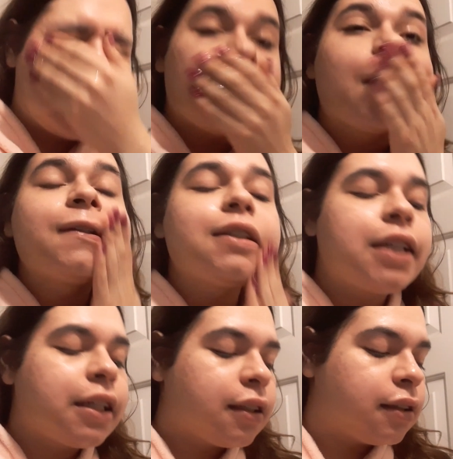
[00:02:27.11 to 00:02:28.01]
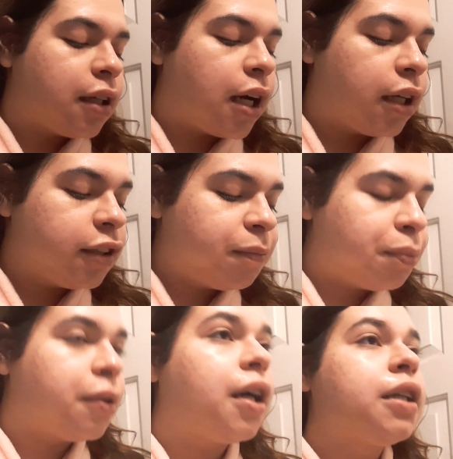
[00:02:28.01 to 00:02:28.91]
we'll have to take a lot of
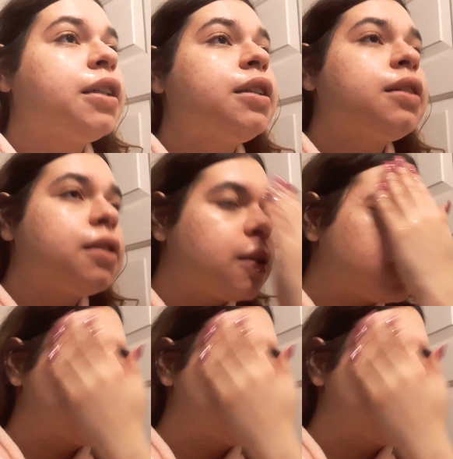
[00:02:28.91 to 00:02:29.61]
product.